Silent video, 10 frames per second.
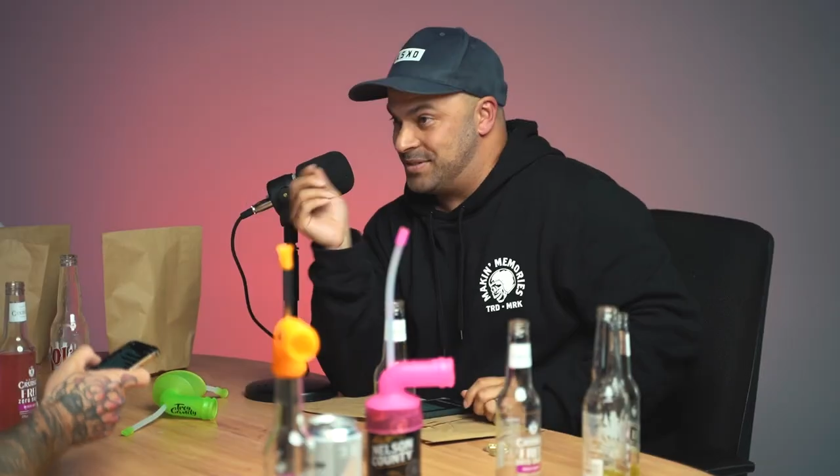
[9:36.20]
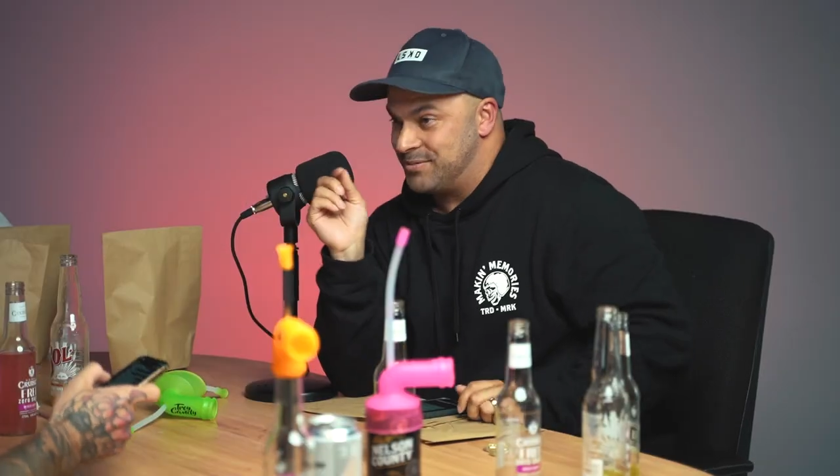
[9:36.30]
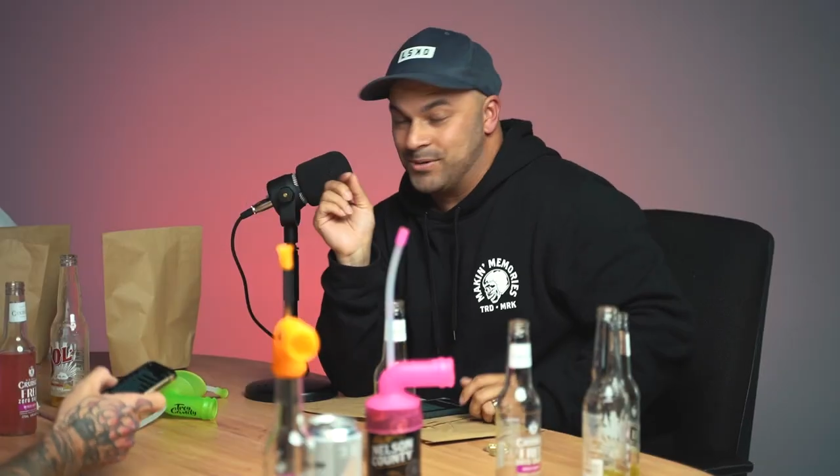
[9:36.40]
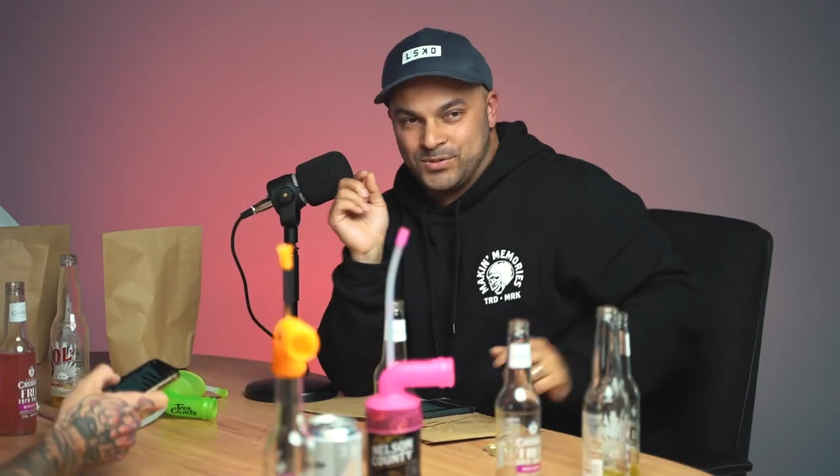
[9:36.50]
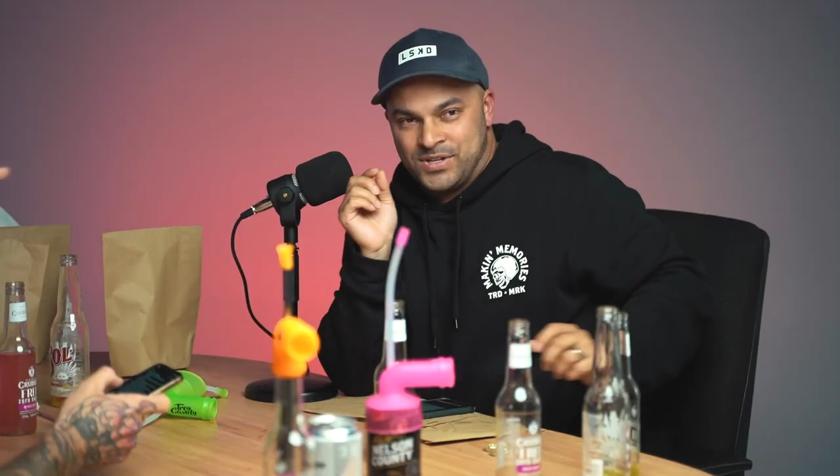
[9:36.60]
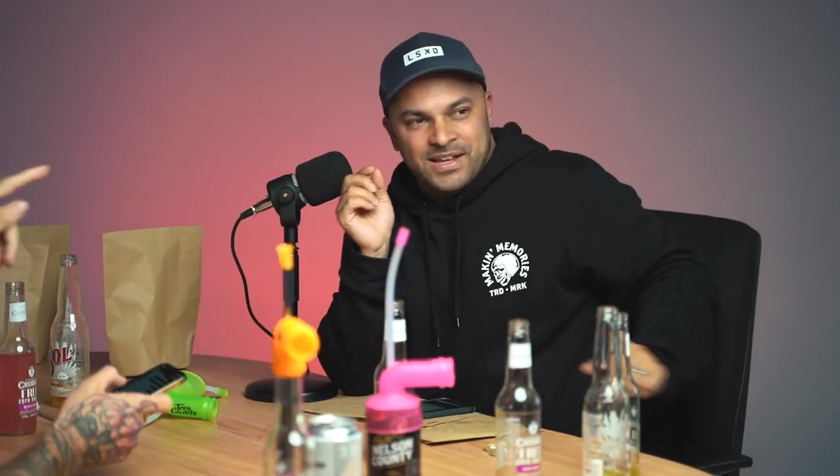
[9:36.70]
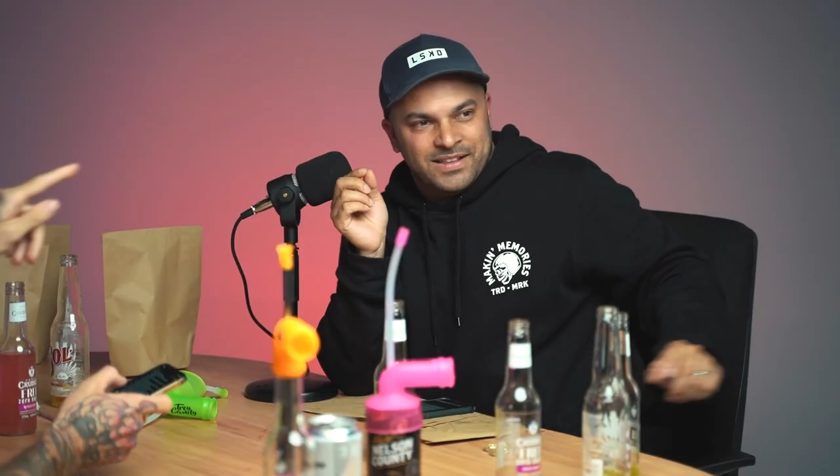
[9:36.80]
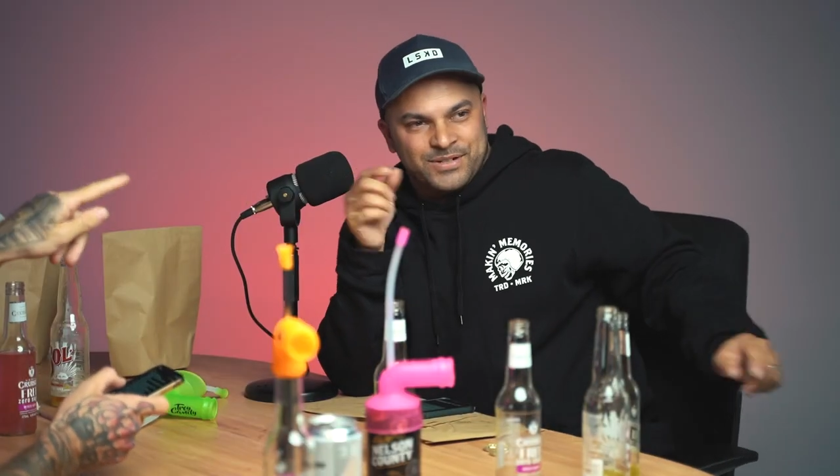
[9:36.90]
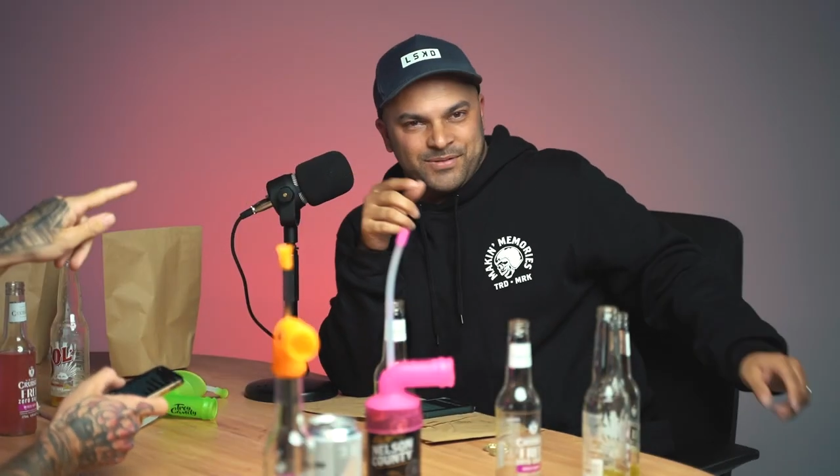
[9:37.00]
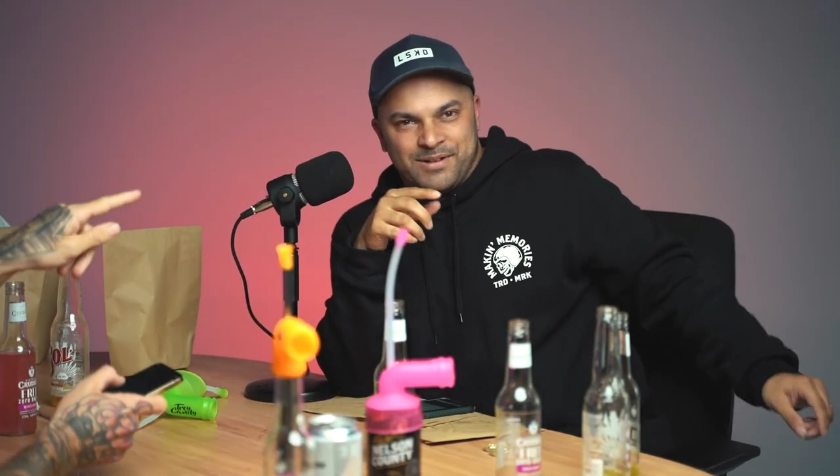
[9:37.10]
was the rules. No,
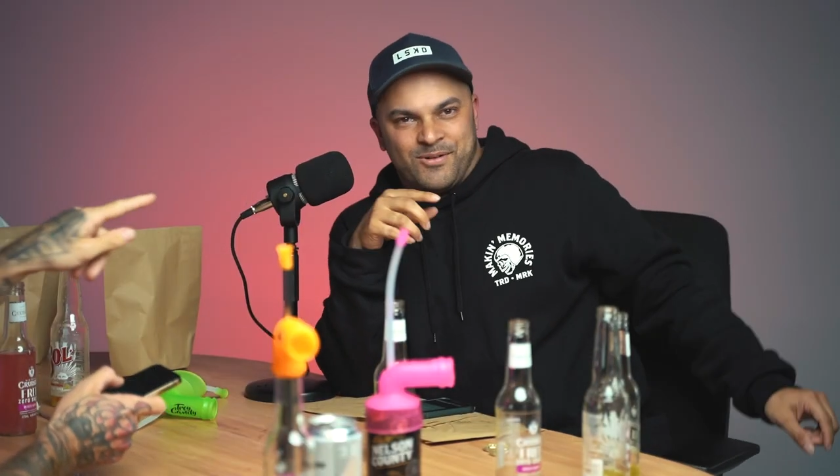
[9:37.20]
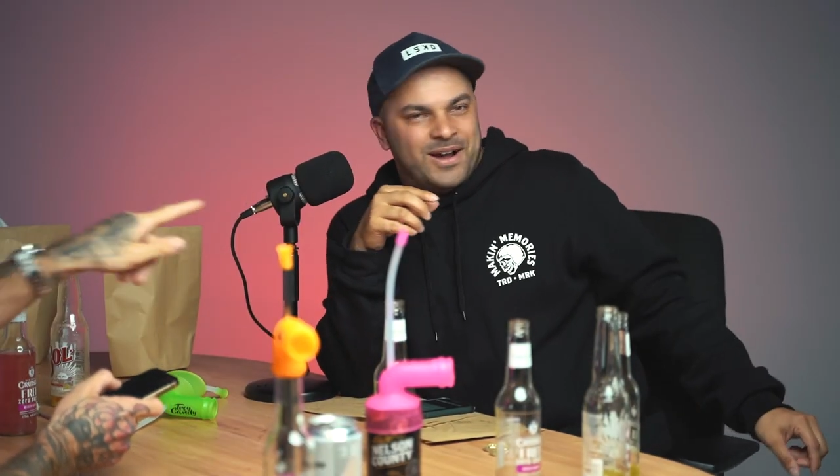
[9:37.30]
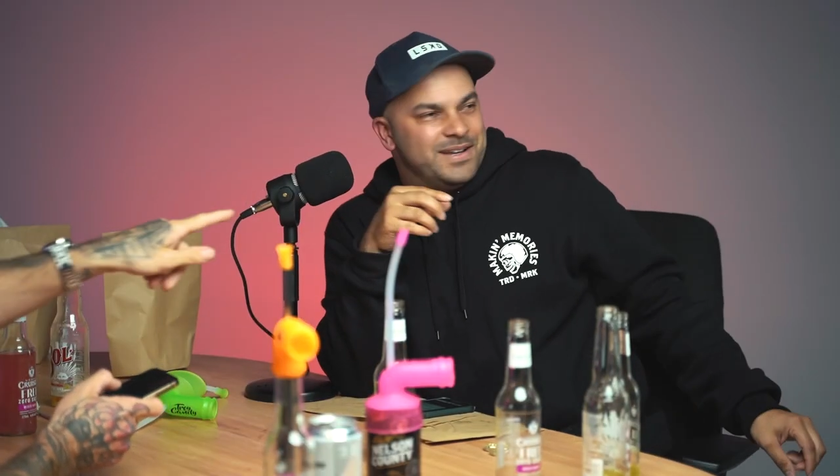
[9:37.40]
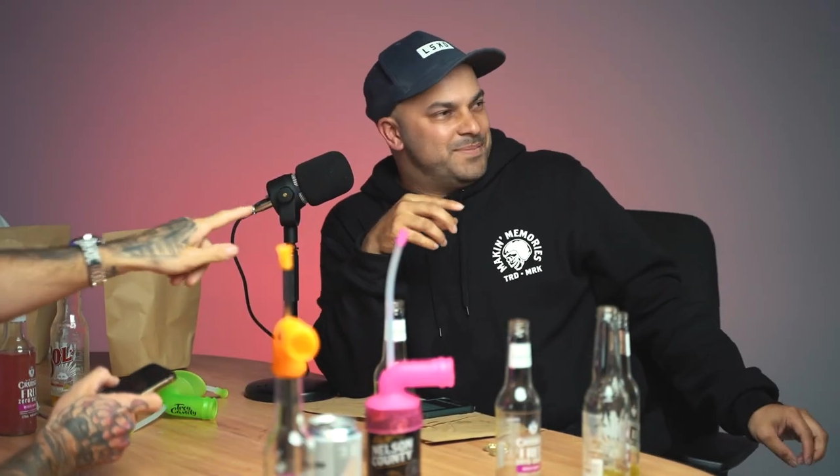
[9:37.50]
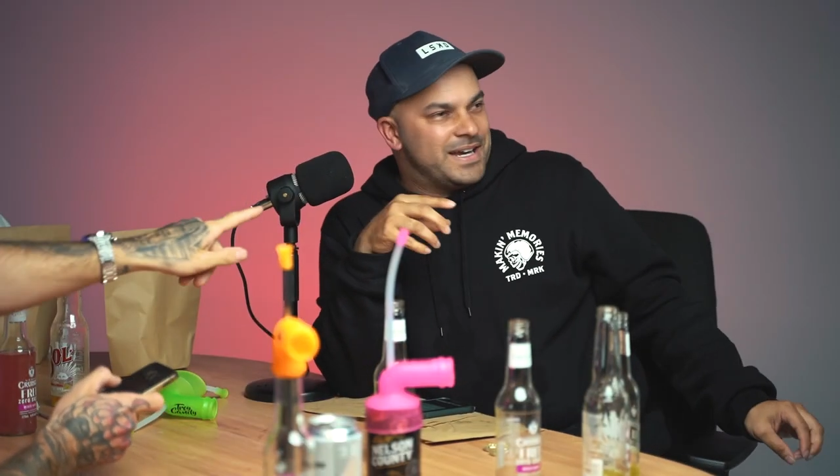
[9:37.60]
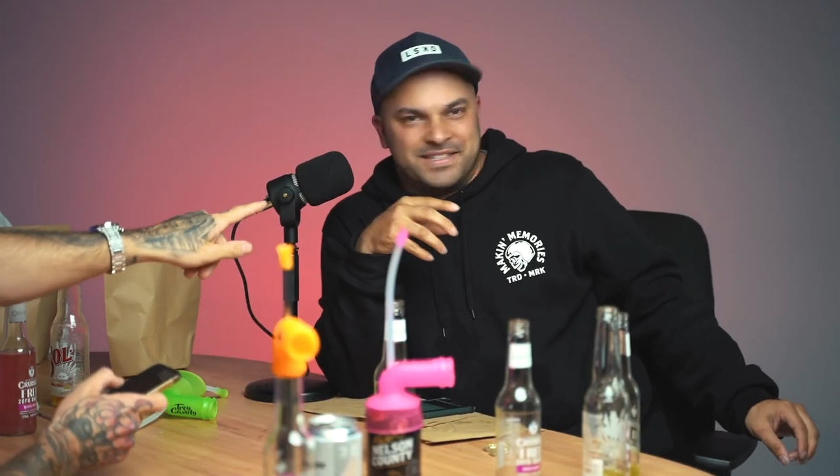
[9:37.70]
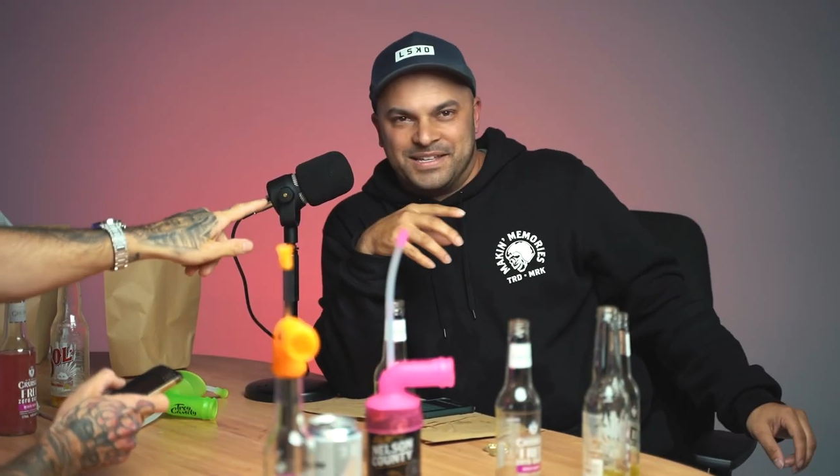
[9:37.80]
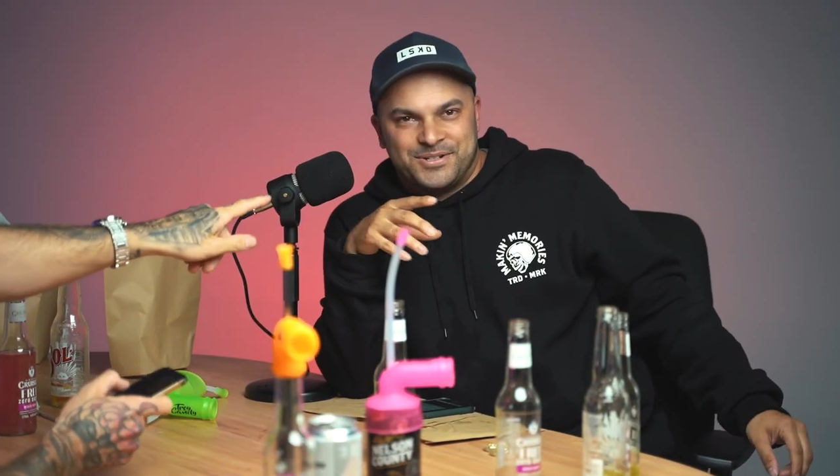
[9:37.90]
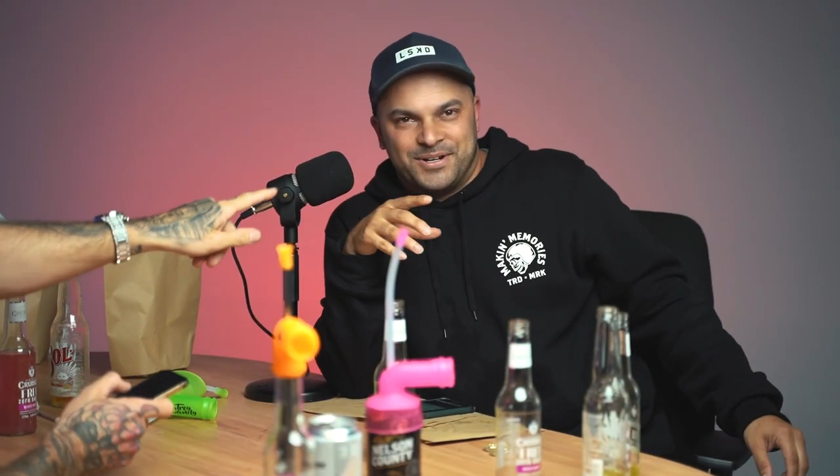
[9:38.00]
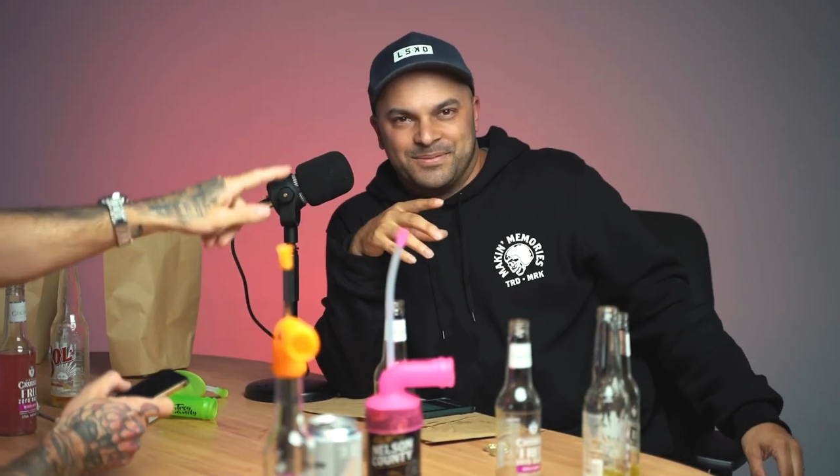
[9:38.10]
Let's rewind back to the
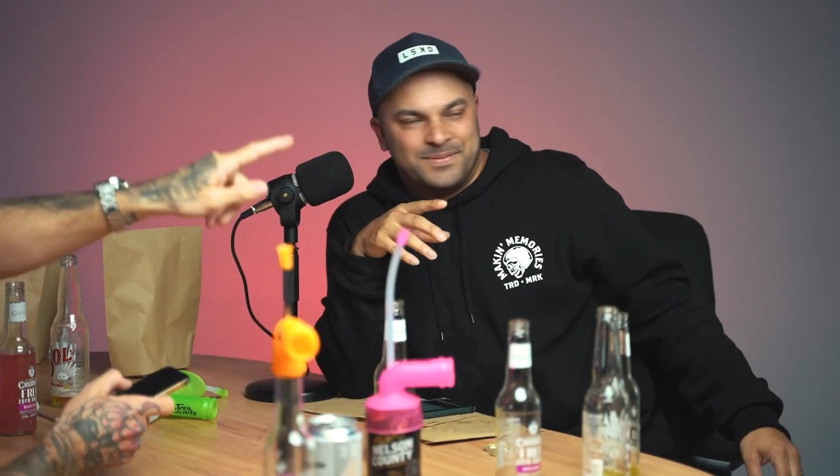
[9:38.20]
intro.